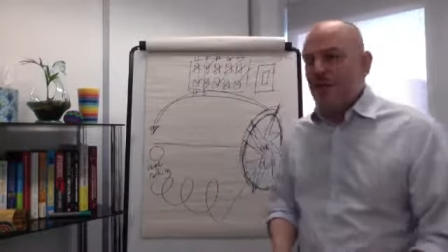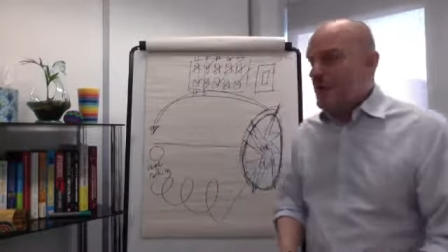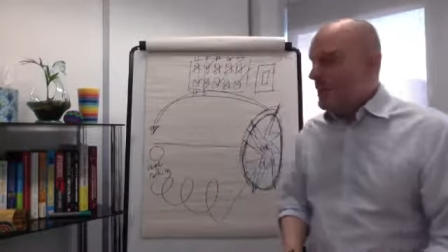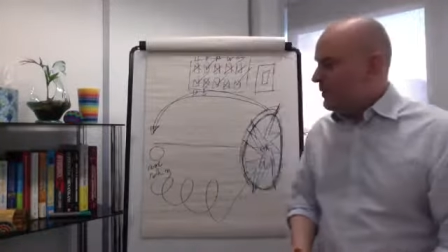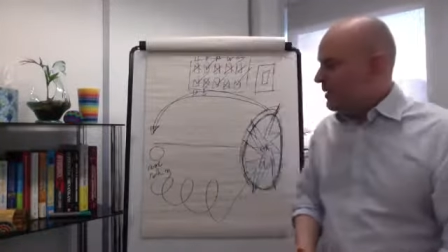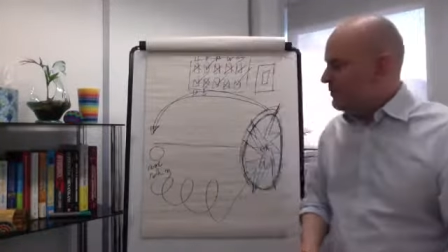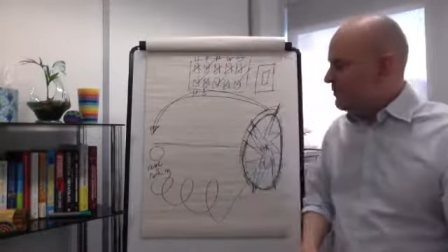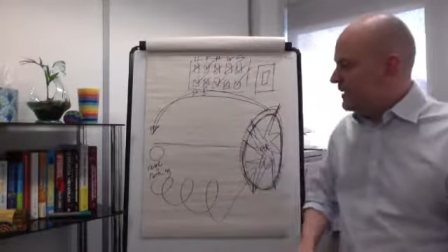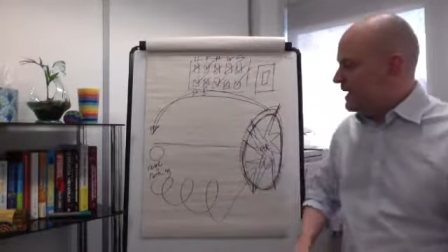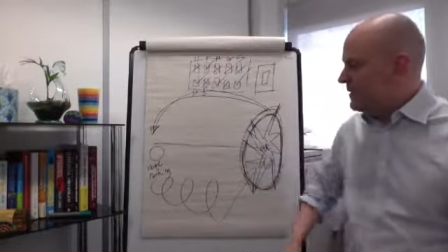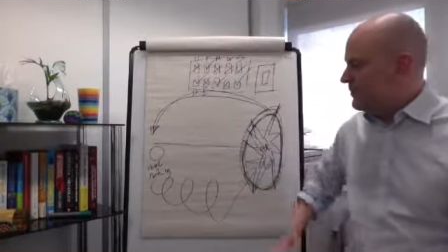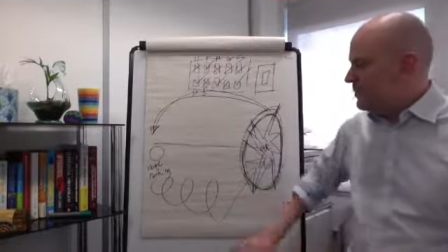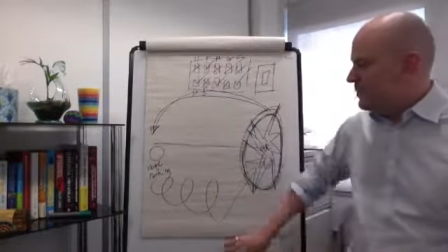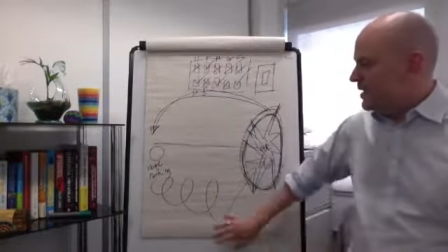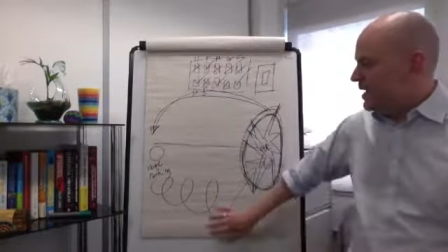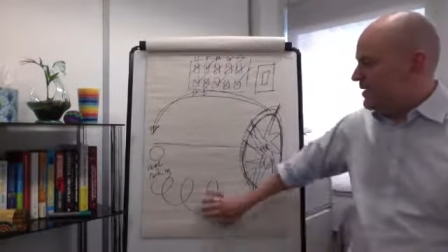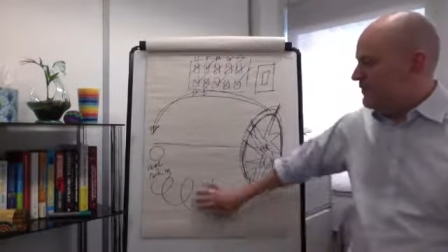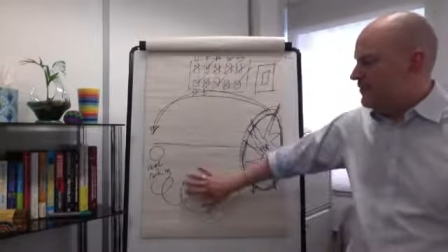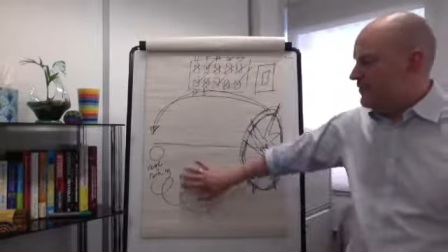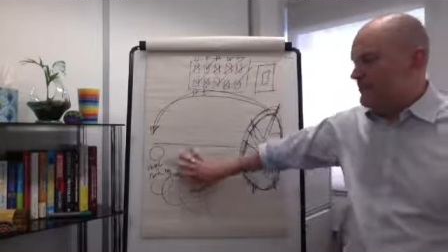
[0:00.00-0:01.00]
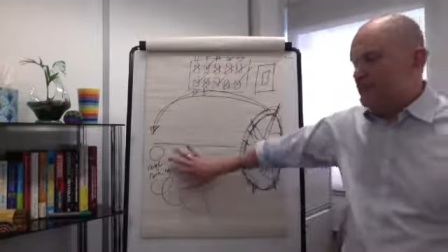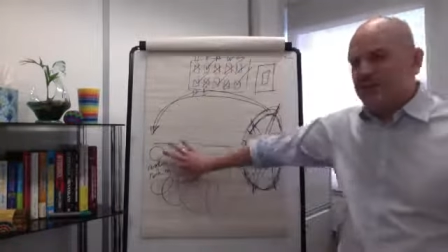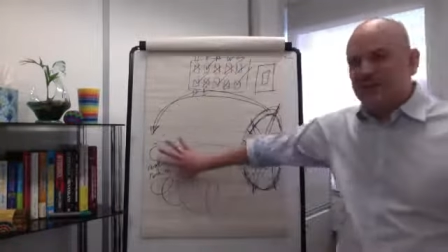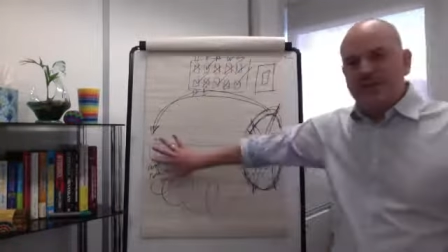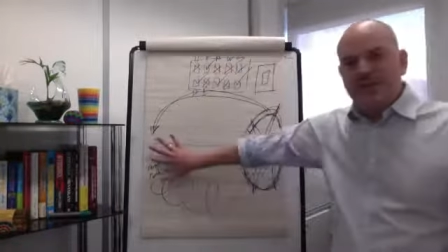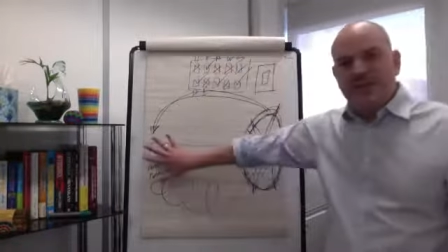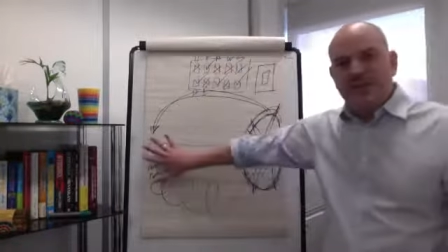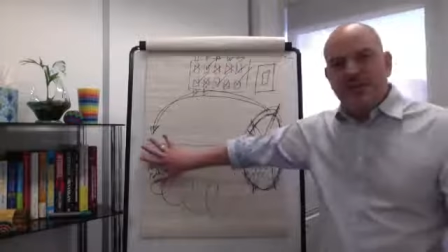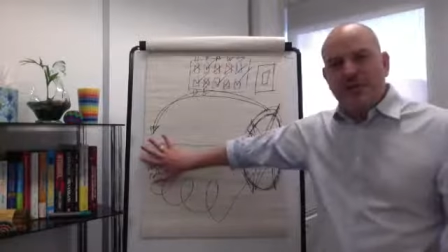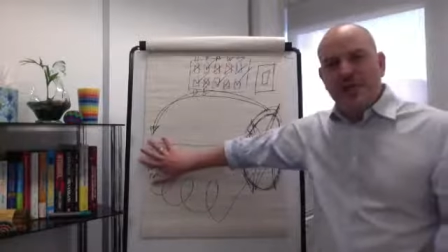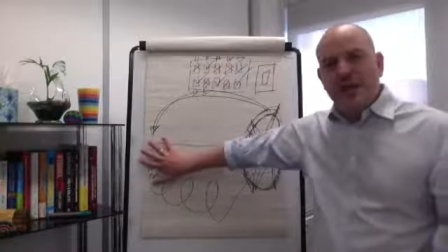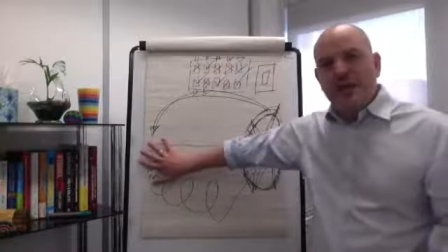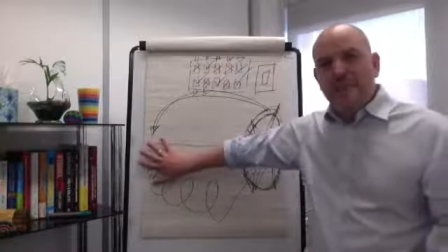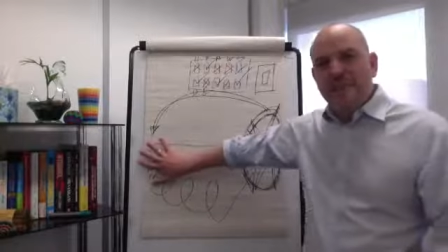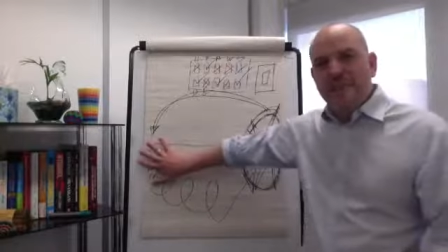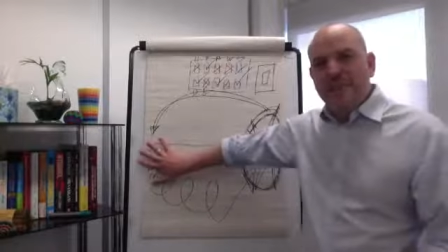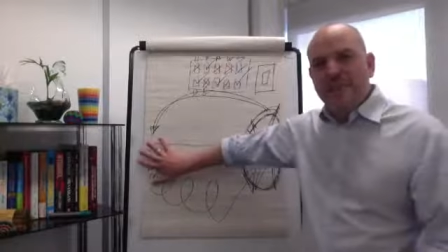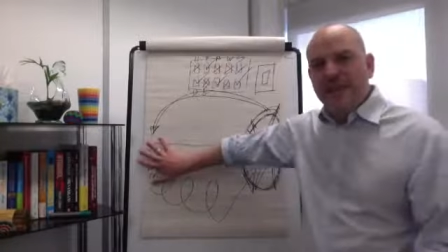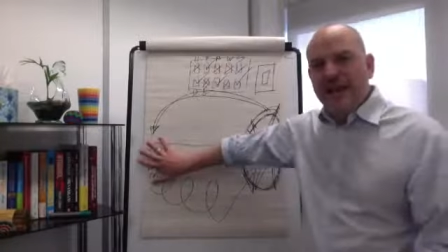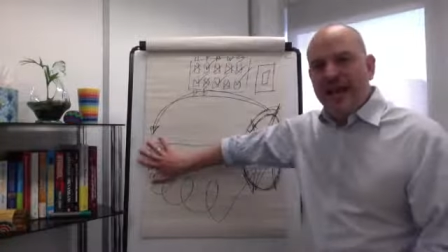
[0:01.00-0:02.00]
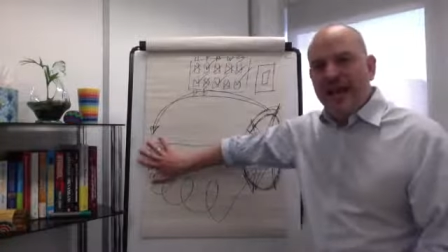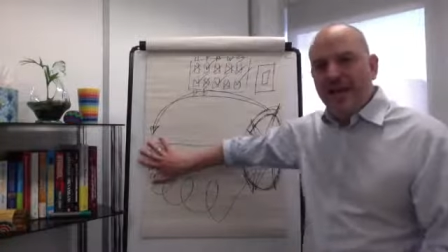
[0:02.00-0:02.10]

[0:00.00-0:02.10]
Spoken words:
When people go from this numb,